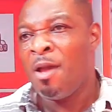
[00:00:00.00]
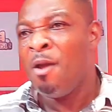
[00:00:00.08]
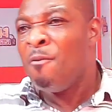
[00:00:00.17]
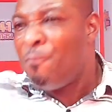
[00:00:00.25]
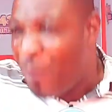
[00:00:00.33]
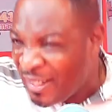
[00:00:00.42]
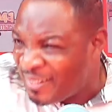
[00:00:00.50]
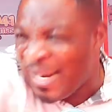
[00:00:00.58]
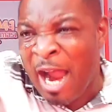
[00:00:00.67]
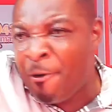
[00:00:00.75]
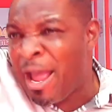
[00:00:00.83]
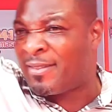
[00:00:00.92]

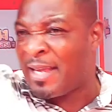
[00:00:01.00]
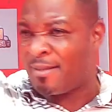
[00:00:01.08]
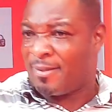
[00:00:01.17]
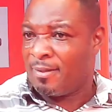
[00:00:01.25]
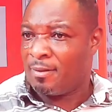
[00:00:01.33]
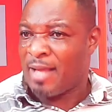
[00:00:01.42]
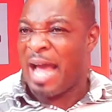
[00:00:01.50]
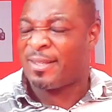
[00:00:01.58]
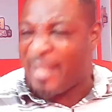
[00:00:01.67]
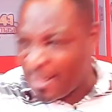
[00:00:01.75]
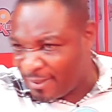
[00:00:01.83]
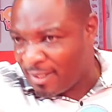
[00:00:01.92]
visionary
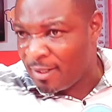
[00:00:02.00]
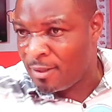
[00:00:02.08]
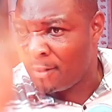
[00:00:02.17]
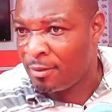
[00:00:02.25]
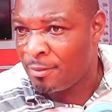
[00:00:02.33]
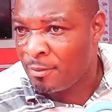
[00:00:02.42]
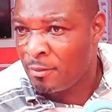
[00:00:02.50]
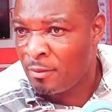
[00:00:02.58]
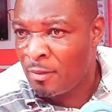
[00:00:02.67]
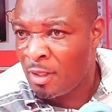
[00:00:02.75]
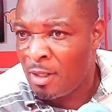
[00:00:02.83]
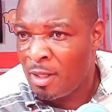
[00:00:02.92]
assist.
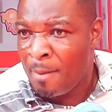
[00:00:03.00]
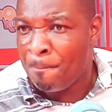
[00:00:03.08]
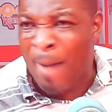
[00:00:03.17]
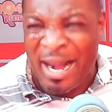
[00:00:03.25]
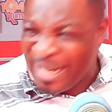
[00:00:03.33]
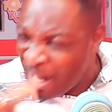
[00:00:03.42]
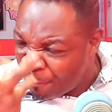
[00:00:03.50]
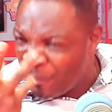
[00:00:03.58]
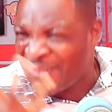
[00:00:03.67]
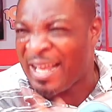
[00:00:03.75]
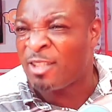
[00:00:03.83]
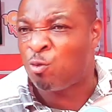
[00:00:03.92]

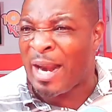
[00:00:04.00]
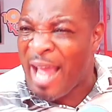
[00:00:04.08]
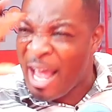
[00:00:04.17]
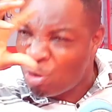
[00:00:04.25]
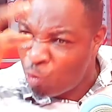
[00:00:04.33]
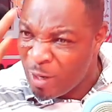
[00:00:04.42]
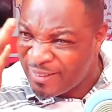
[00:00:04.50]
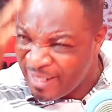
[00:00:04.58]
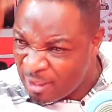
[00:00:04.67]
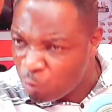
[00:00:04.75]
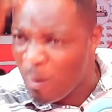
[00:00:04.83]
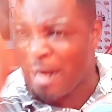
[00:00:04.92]
Magnificent one,
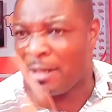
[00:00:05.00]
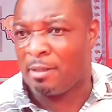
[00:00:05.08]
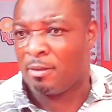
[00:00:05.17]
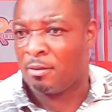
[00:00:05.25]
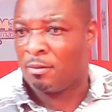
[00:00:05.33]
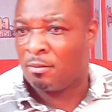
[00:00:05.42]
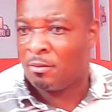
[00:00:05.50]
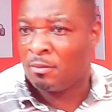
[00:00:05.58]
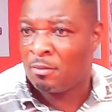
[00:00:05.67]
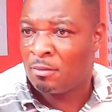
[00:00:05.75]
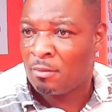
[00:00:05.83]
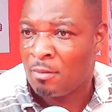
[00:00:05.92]
exquisite one. The
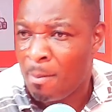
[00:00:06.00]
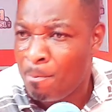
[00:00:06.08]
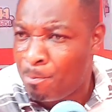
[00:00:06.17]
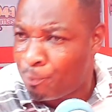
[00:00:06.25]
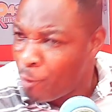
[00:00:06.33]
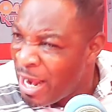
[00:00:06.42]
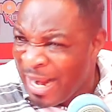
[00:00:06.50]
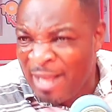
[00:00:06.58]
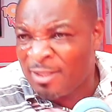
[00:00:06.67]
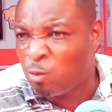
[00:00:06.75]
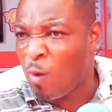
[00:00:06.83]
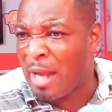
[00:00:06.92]
ruler of brilliant
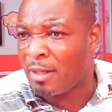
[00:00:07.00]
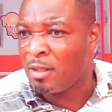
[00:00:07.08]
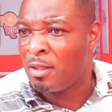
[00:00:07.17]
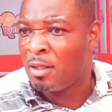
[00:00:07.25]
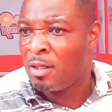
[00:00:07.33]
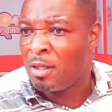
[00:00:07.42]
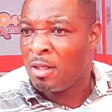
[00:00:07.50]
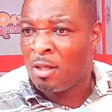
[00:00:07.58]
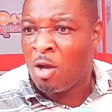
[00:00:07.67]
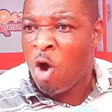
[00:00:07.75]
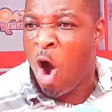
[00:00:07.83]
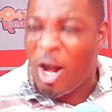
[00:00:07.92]
Baku. One.
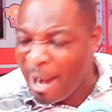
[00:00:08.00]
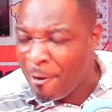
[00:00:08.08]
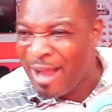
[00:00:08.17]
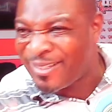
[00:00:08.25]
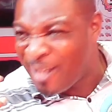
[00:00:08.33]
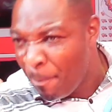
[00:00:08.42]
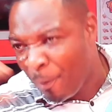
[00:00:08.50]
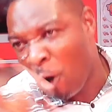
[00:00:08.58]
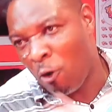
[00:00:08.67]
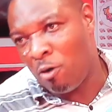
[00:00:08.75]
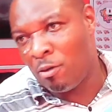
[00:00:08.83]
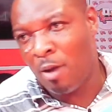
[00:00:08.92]
Country. A caressable, ball.
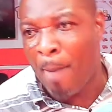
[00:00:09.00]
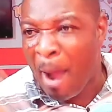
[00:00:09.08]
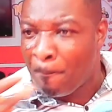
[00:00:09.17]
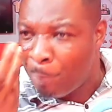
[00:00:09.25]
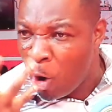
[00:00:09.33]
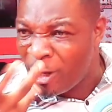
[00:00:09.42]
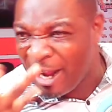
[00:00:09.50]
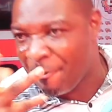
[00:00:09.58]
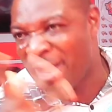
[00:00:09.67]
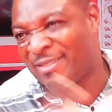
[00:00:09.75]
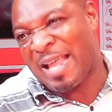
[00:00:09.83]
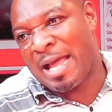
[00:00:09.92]
A ball
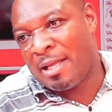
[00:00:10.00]
caresser.